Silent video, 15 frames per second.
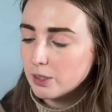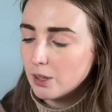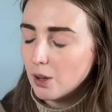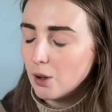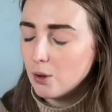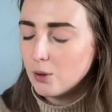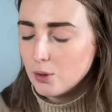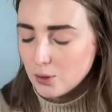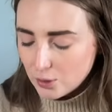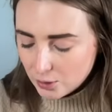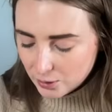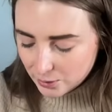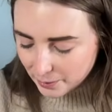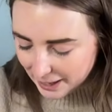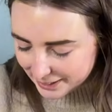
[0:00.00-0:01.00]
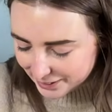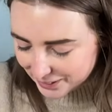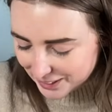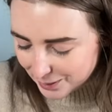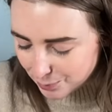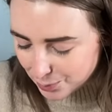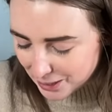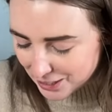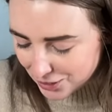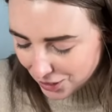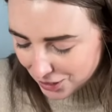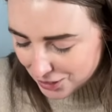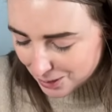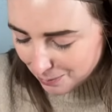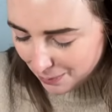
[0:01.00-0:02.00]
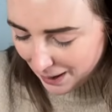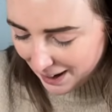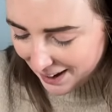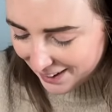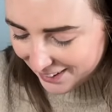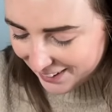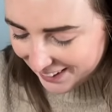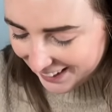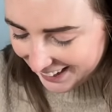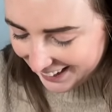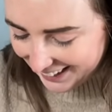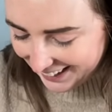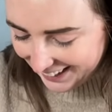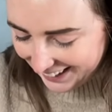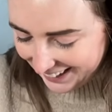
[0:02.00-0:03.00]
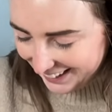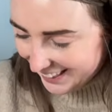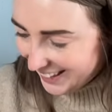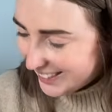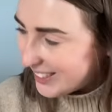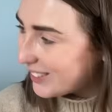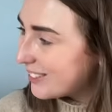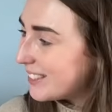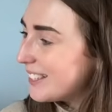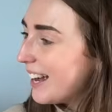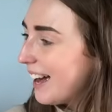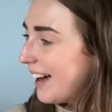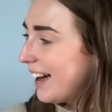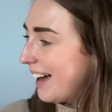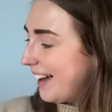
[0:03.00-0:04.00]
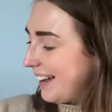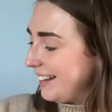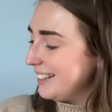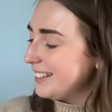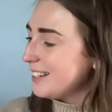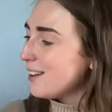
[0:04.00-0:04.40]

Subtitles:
Oh, why don't they pre-charge the battery? That's so sad.